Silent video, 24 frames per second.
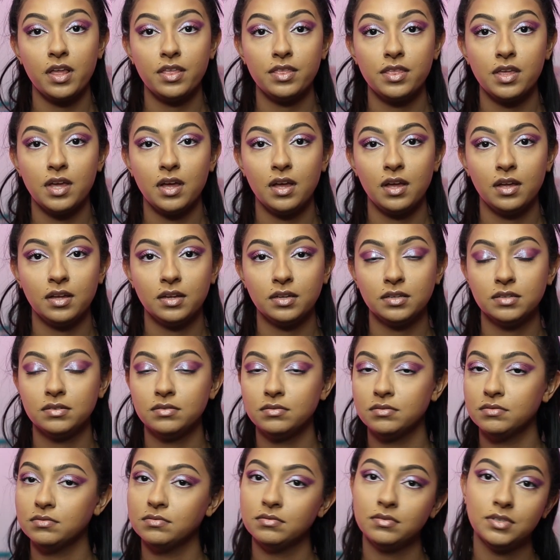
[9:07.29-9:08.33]
the
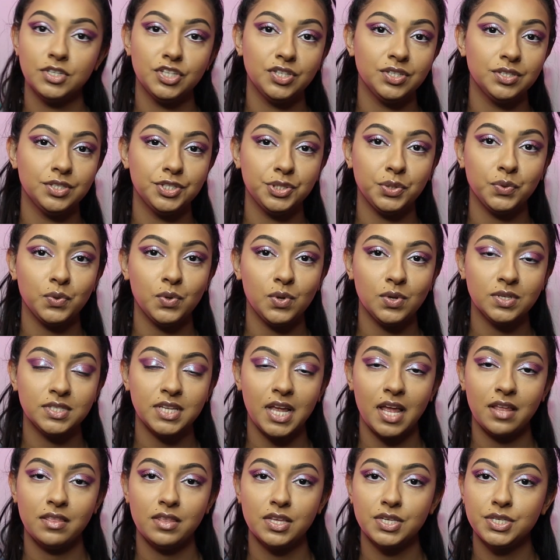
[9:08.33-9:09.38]
jewels
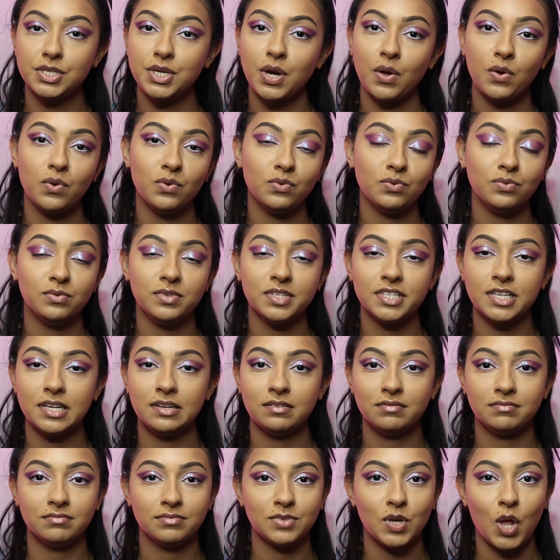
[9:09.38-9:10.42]
and the stones
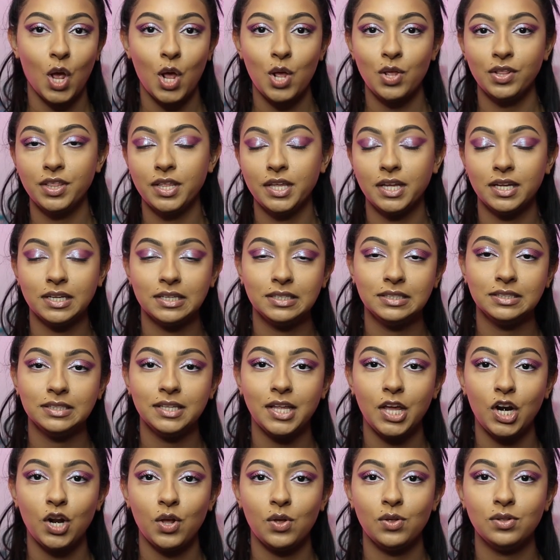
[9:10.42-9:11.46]
and all the
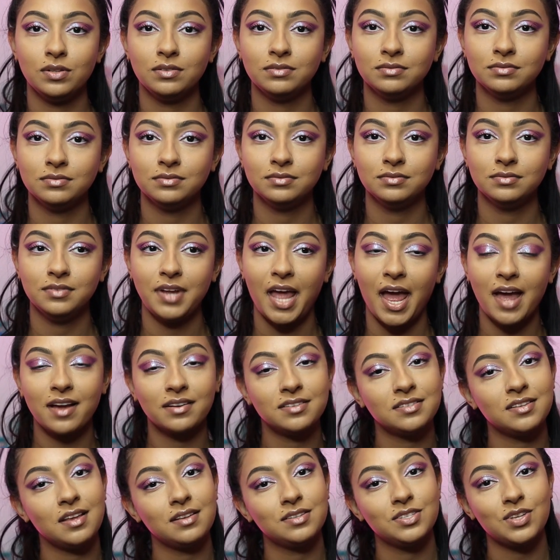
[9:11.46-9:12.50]
little
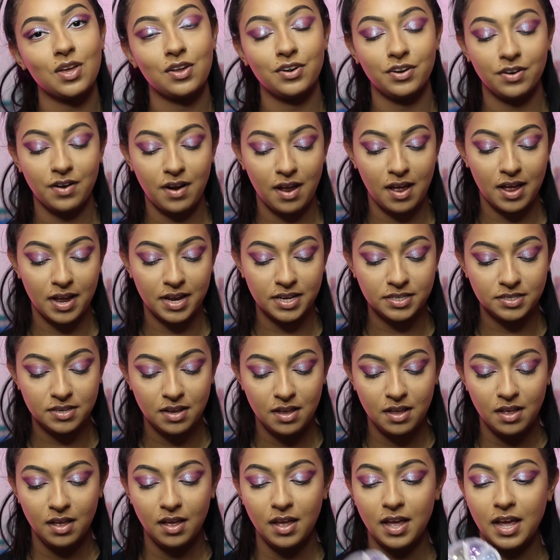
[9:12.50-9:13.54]
accents on her eyes,
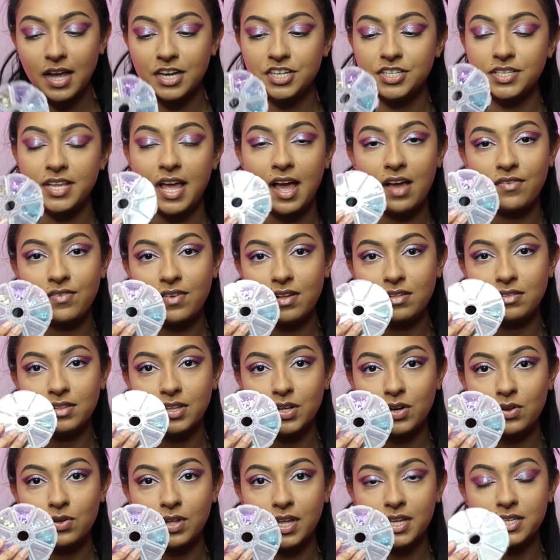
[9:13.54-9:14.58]
I just have a
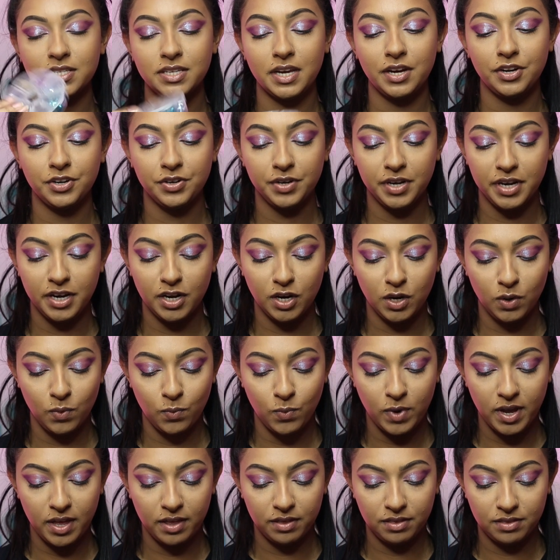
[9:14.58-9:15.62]
little container here
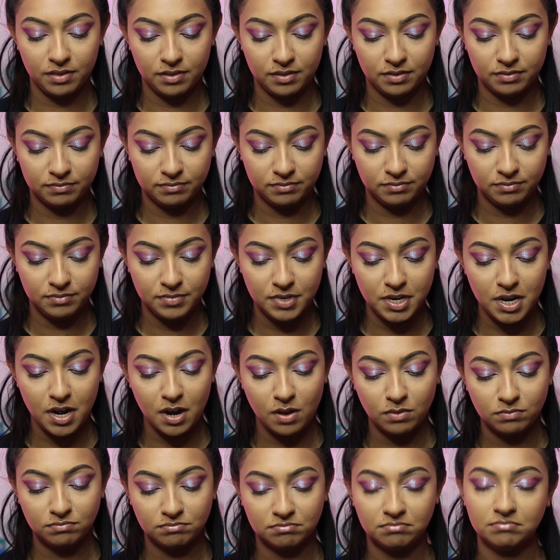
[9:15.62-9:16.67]
with, you
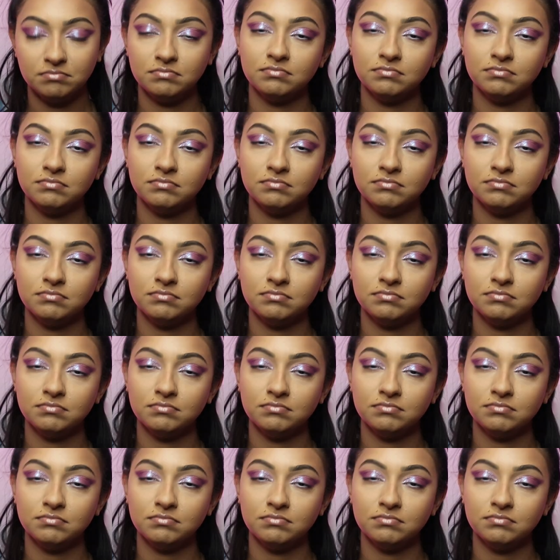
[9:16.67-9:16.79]
know,